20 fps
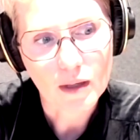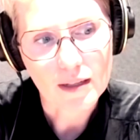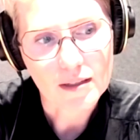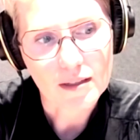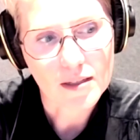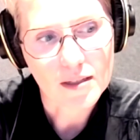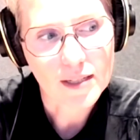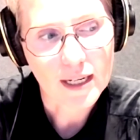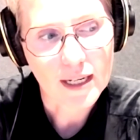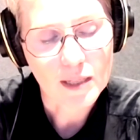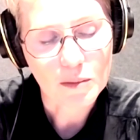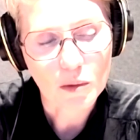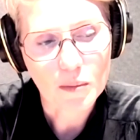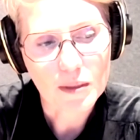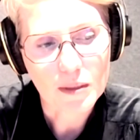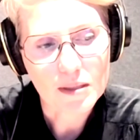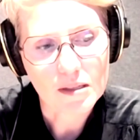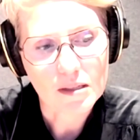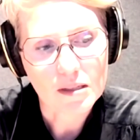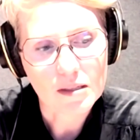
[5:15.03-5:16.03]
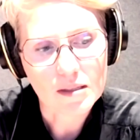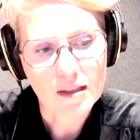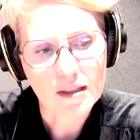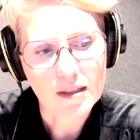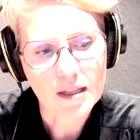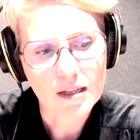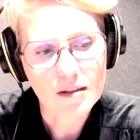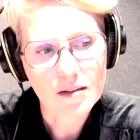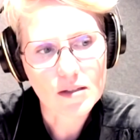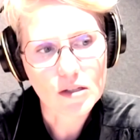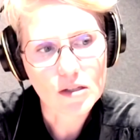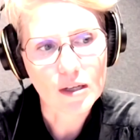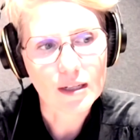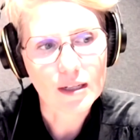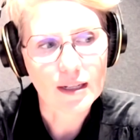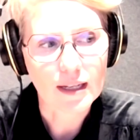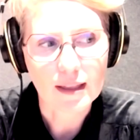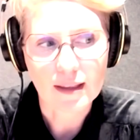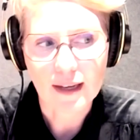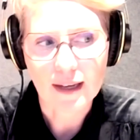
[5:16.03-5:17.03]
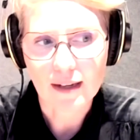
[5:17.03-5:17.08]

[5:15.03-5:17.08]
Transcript: and sustainable business, I think certainly